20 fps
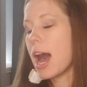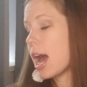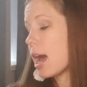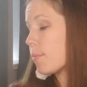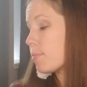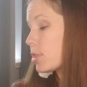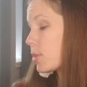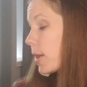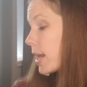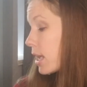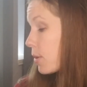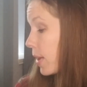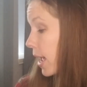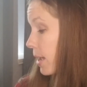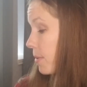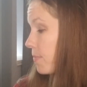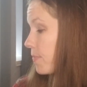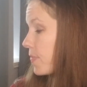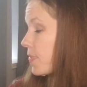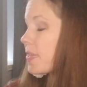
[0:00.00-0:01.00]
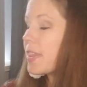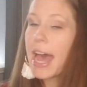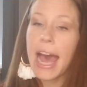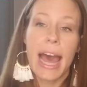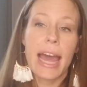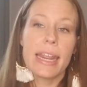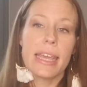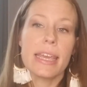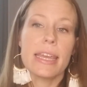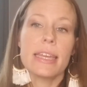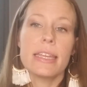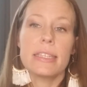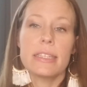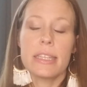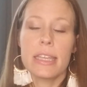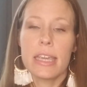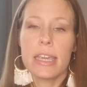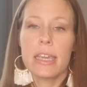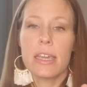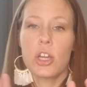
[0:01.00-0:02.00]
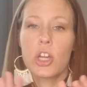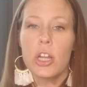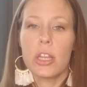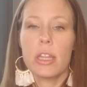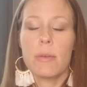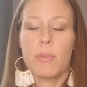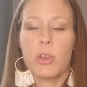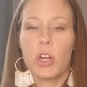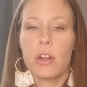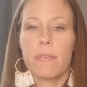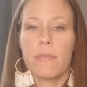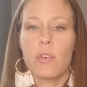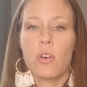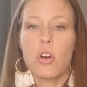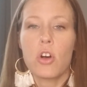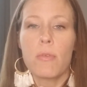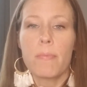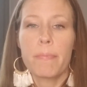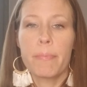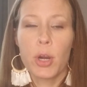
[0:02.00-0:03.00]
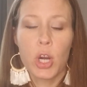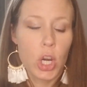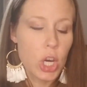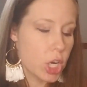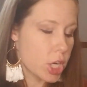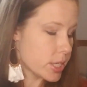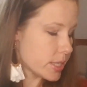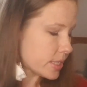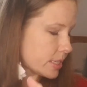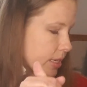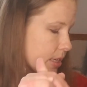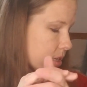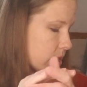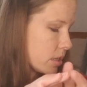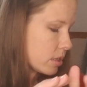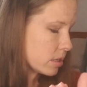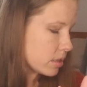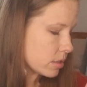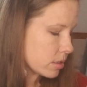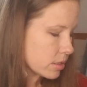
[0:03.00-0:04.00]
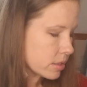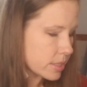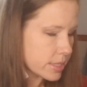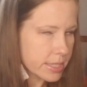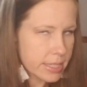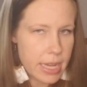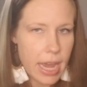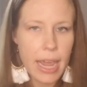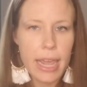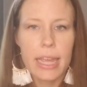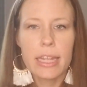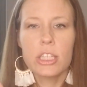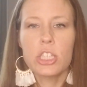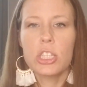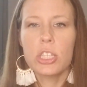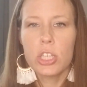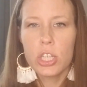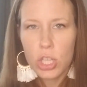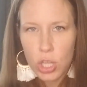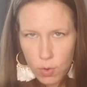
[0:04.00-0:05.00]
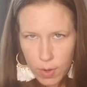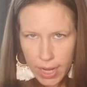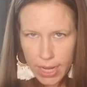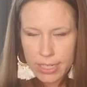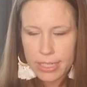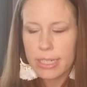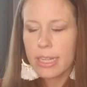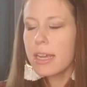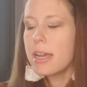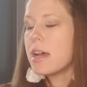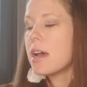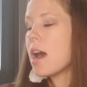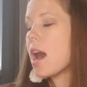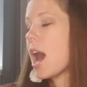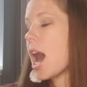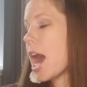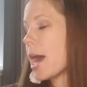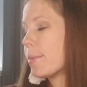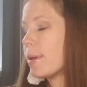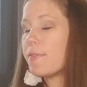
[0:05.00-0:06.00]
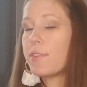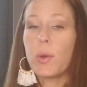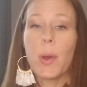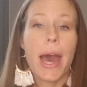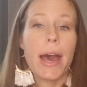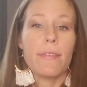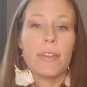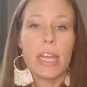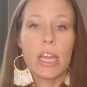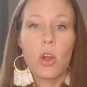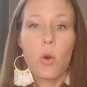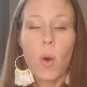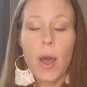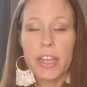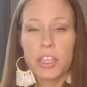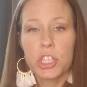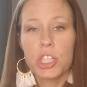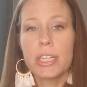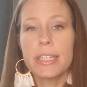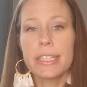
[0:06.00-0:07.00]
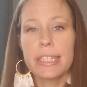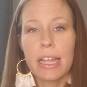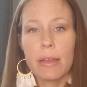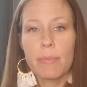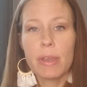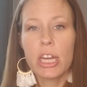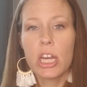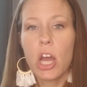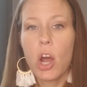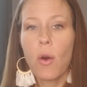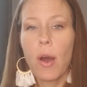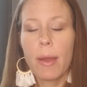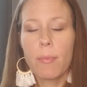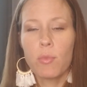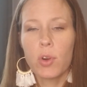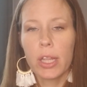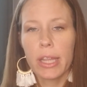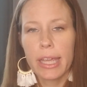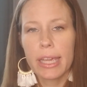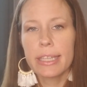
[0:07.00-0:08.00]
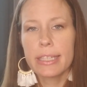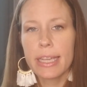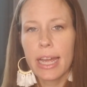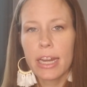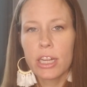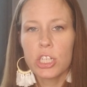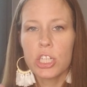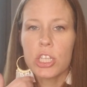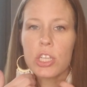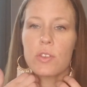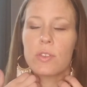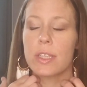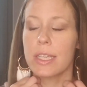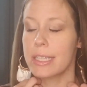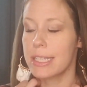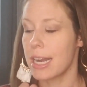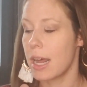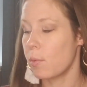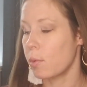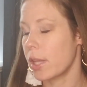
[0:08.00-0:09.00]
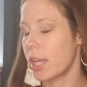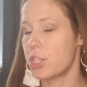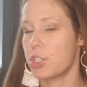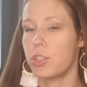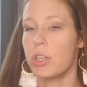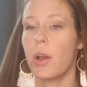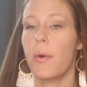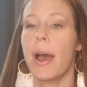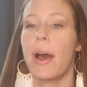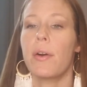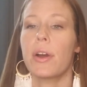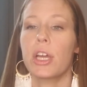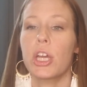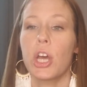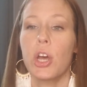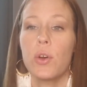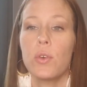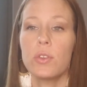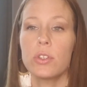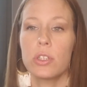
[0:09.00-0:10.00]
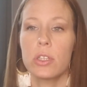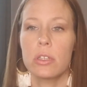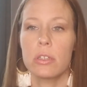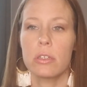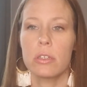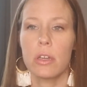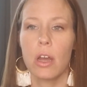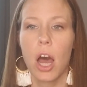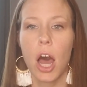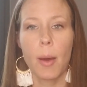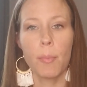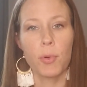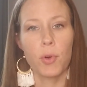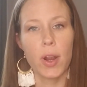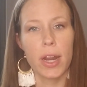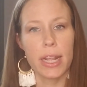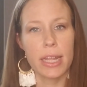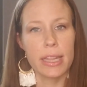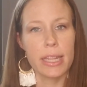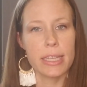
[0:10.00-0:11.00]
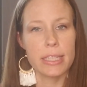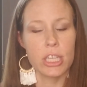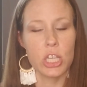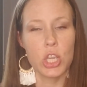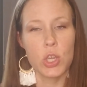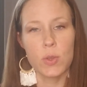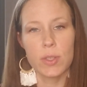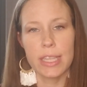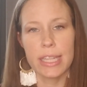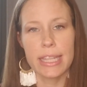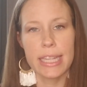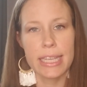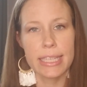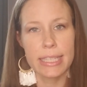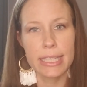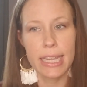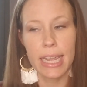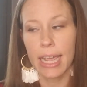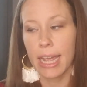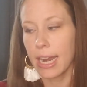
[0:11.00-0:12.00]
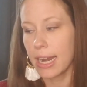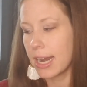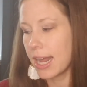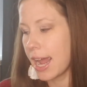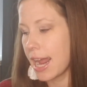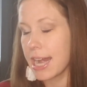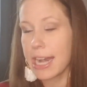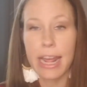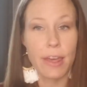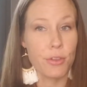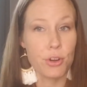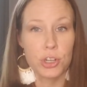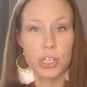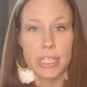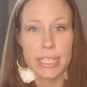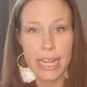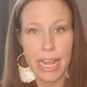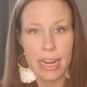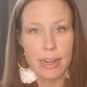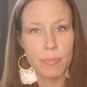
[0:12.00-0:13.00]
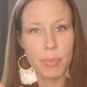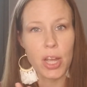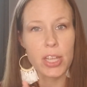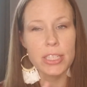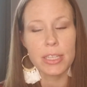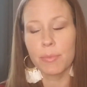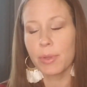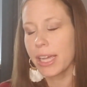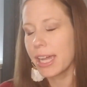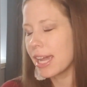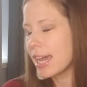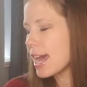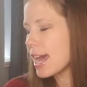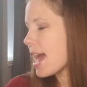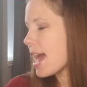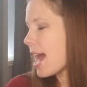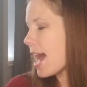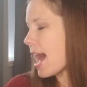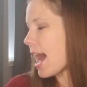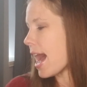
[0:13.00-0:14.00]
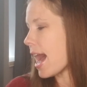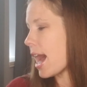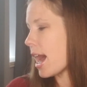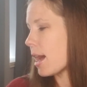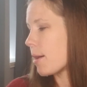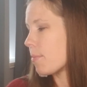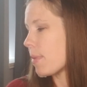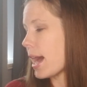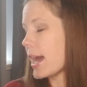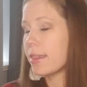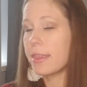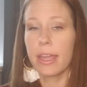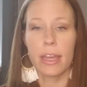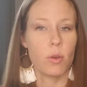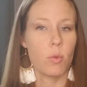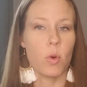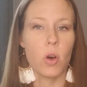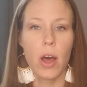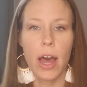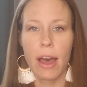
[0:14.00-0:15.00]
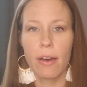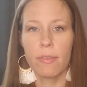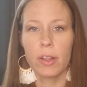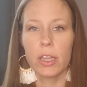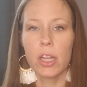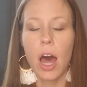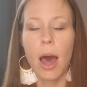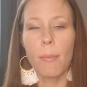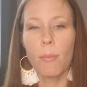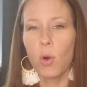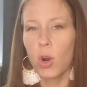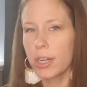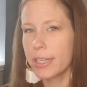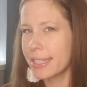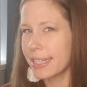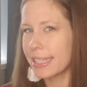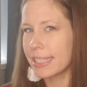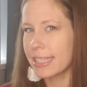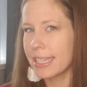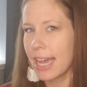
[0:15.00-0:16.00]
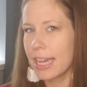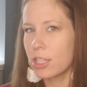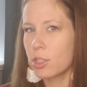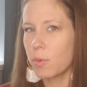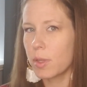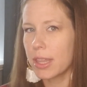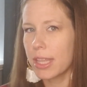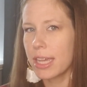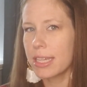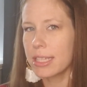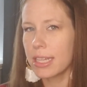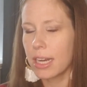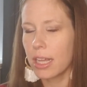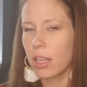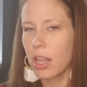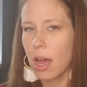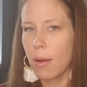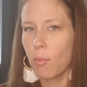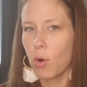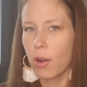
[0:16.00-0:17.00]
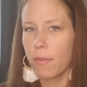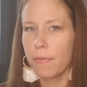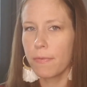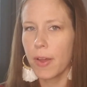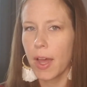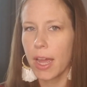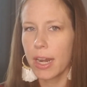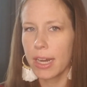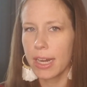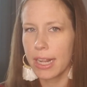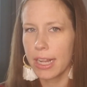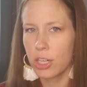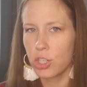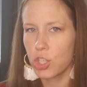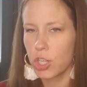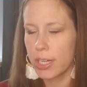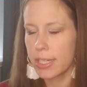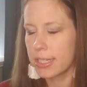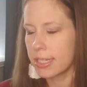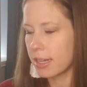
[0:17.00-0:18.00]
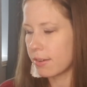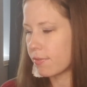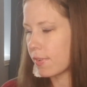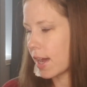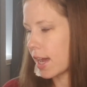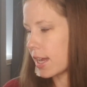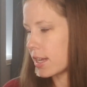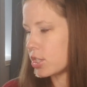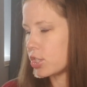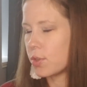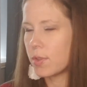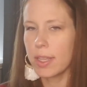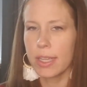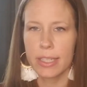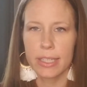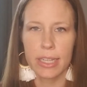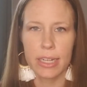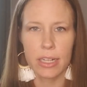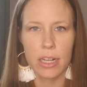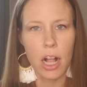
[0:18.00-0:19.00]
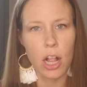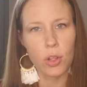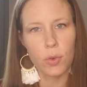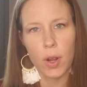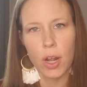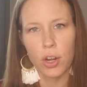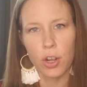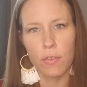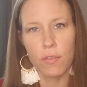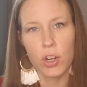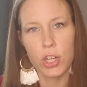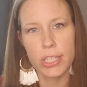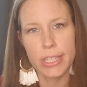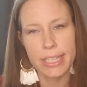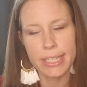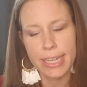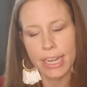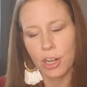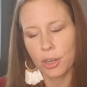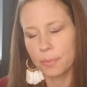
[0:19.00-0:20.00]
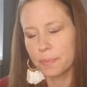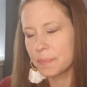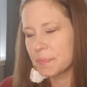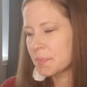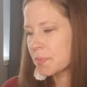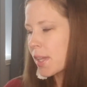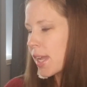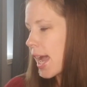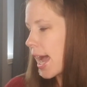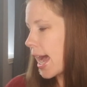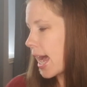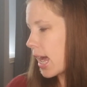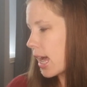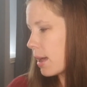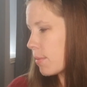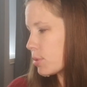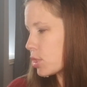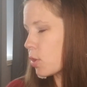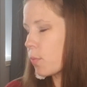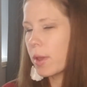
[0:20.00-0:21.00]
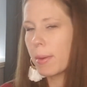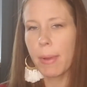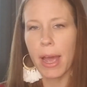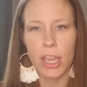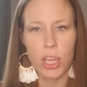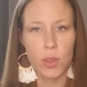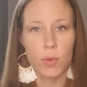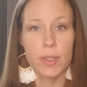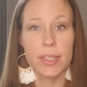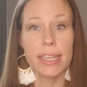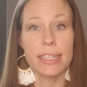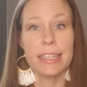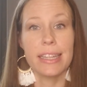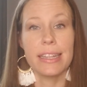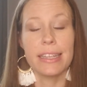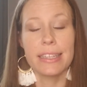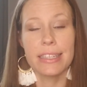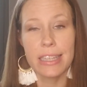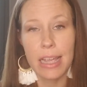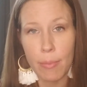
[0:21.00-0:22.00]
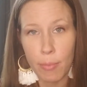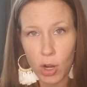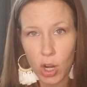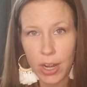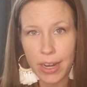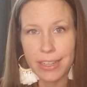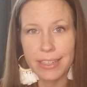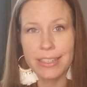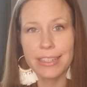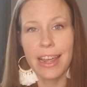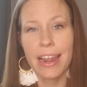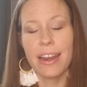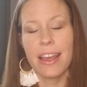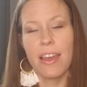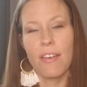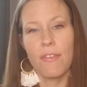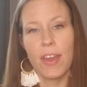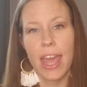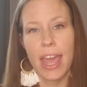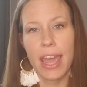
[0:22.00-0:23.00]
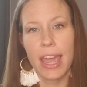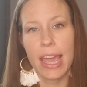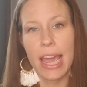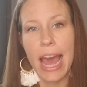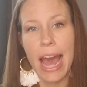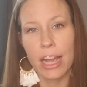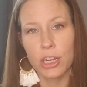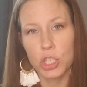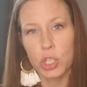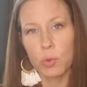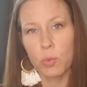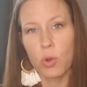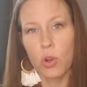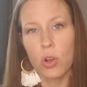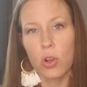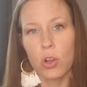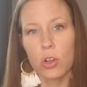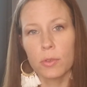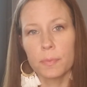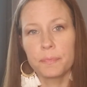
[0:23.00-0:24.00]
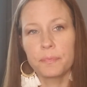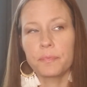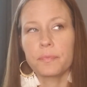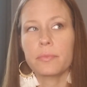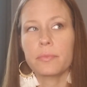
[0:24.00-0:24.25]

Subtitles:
So anyway, that is the Good and the Beautiful Birds Science Unit. If you have any questions, let me know. I'm really excited to use this, and I will let you know how it goes operating this and using this in another state possibly. I think we'll have a lot more success with this and a lot more fun and interest if I do this in Colorado versus here. So we might use this in the summer instead of a actual